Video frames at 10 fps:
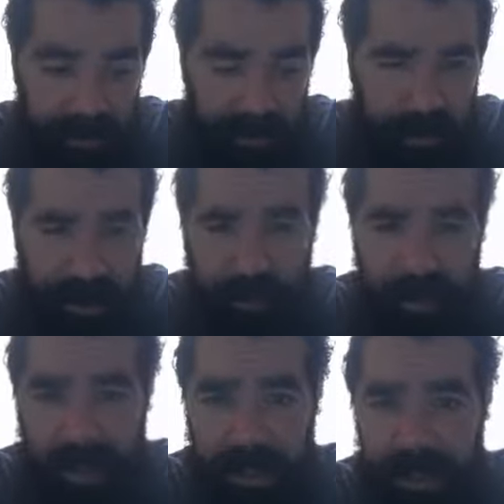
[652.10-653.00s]
So I got up
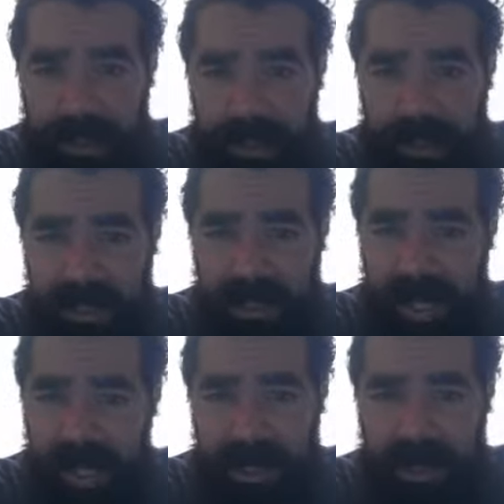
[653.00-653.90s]
to like
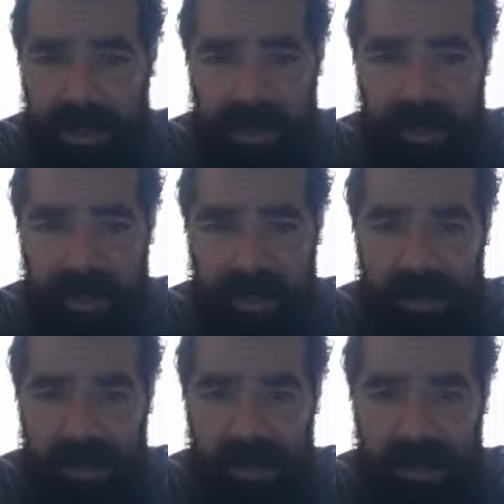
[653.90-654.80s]
110, and I was like,
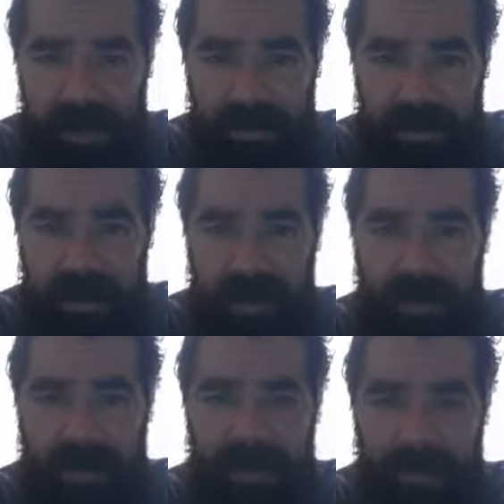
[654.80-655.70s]
does he just want to
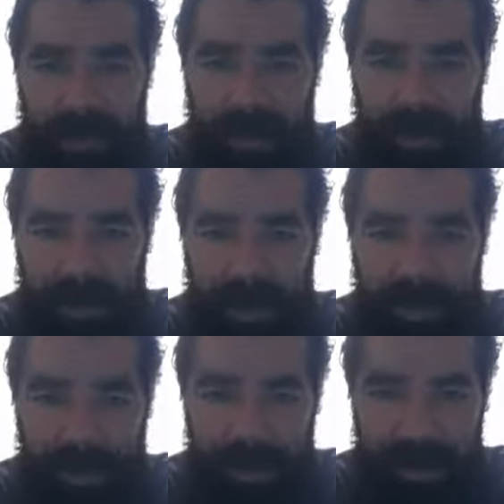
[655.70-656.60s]
fucking want me to
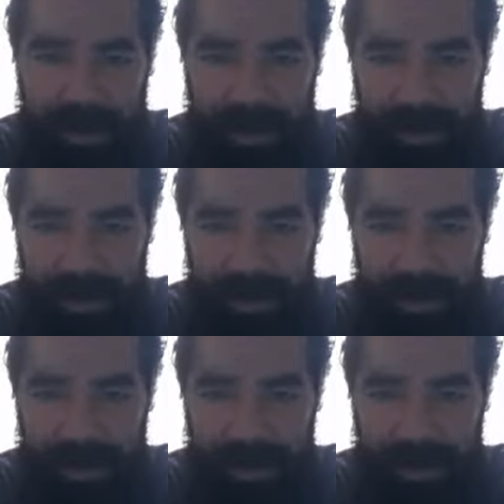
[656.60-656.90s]
keep going?